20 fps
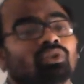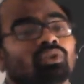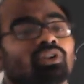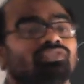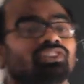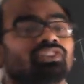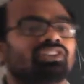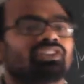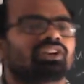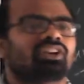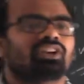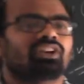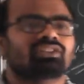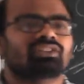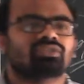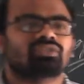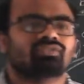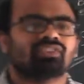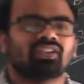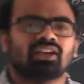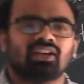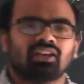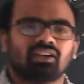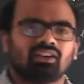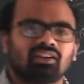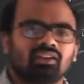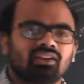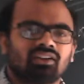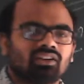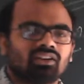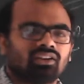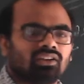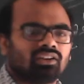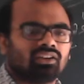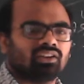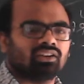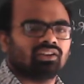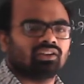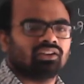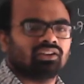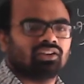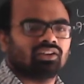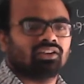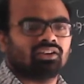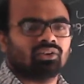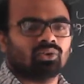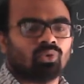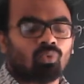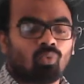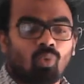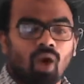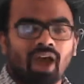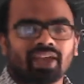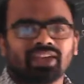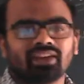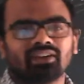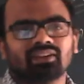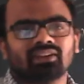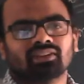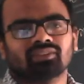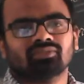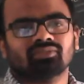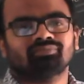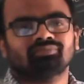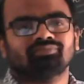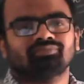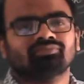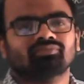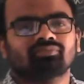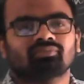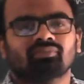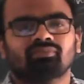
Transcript: of the thickness of the wire.